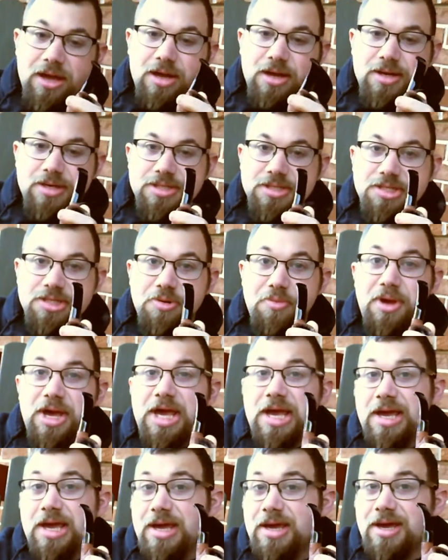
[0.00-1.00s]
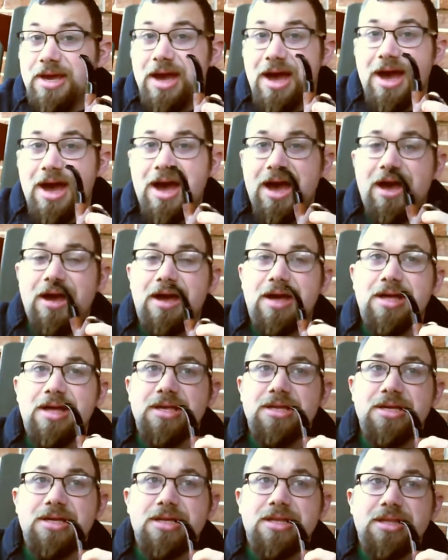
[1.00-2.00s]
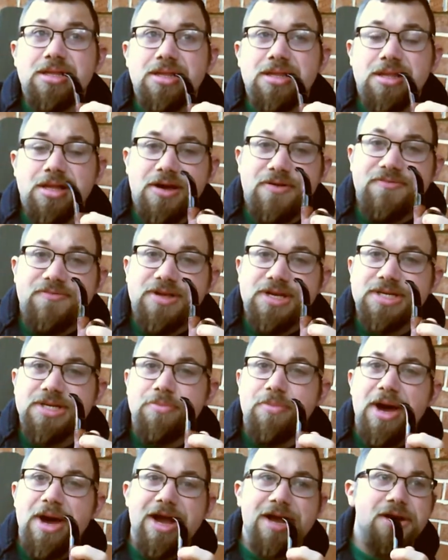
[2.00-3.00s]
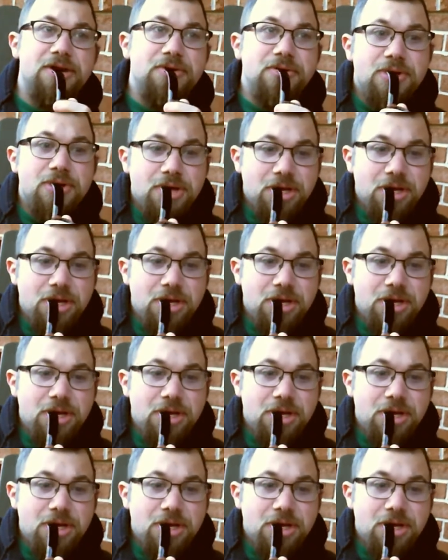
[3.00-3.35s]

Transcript: To me, I love this tobacco.